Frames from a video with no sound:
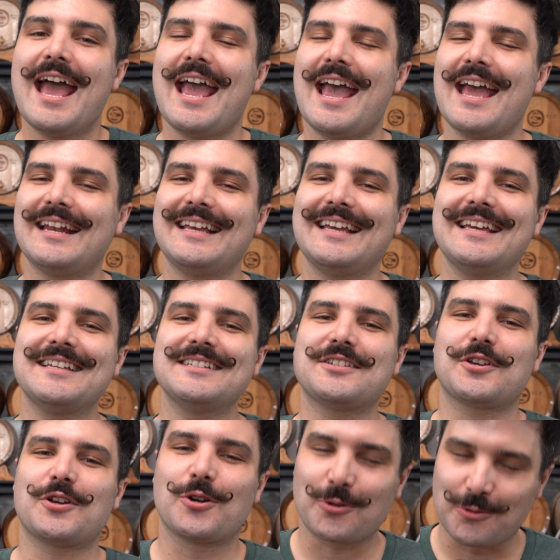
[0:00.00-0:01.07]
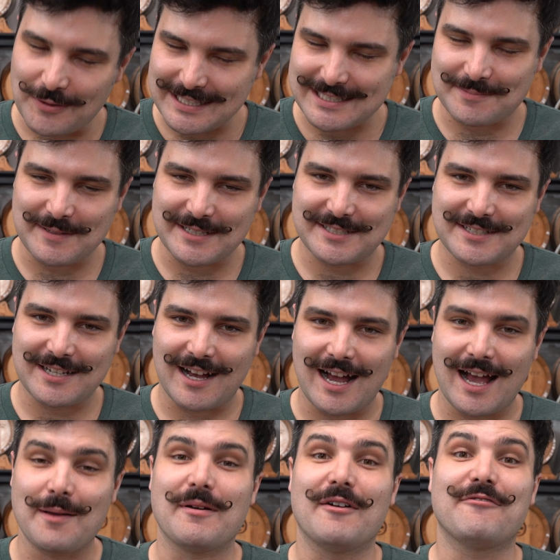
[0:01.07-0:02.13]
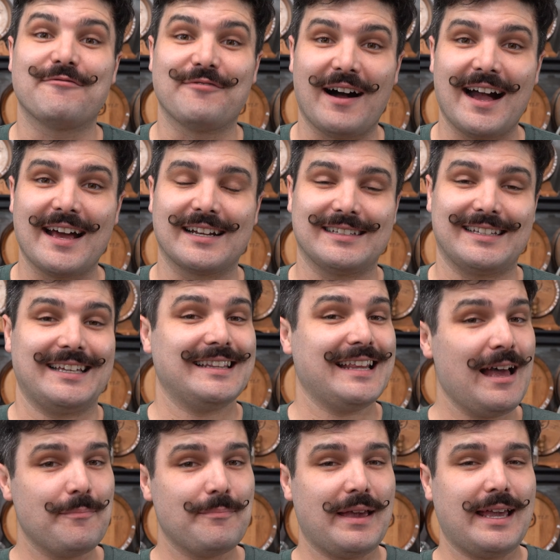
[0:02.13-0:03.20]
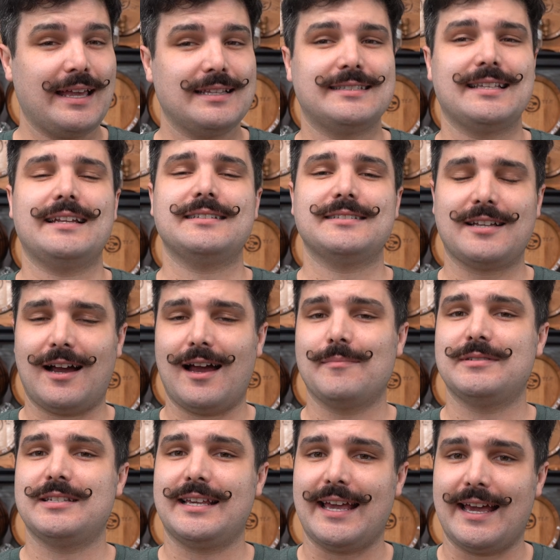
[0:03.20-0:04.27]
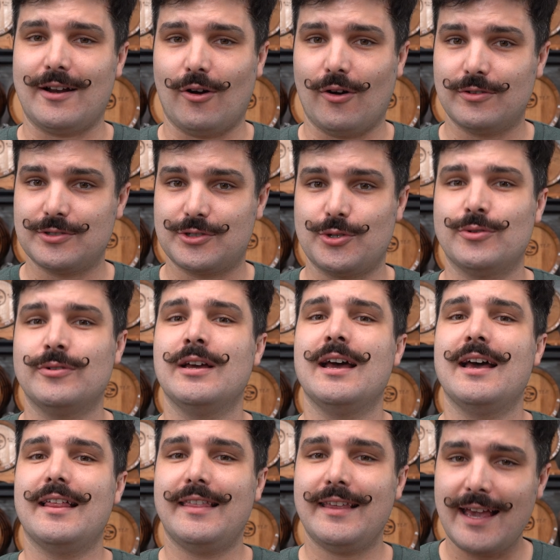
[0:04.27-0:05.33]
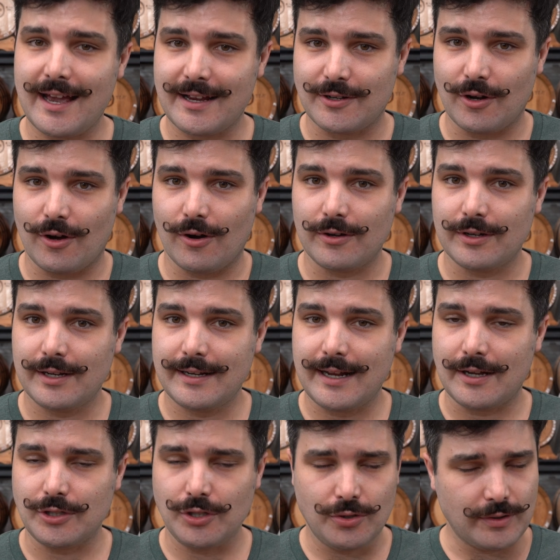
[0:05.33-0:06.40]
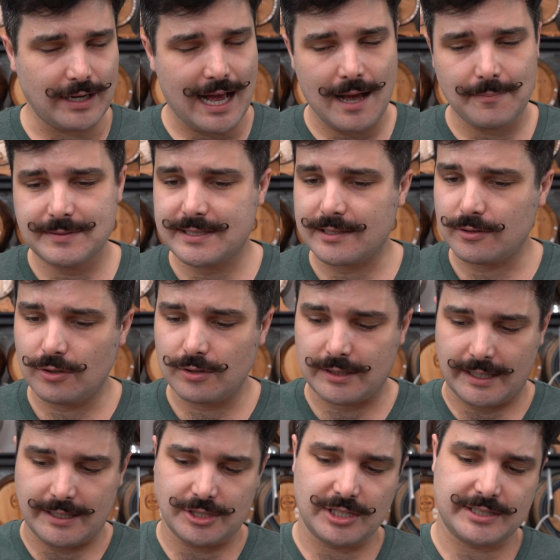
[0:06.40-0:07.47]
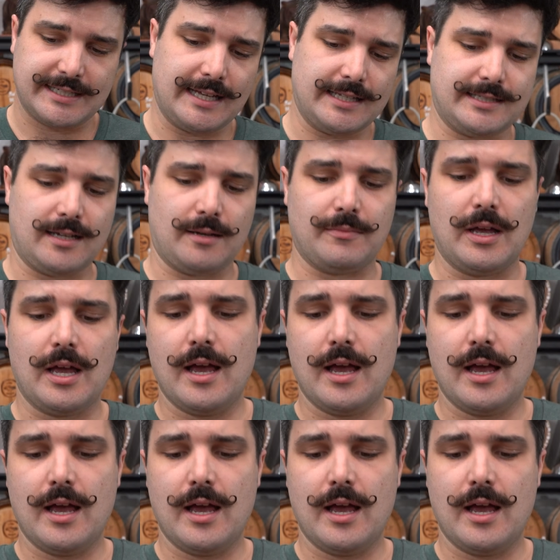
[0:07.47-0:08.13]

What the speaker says: It is Christmas time finally, and that means that it's time to get onto the eggnog. Now, you could absolutely just get some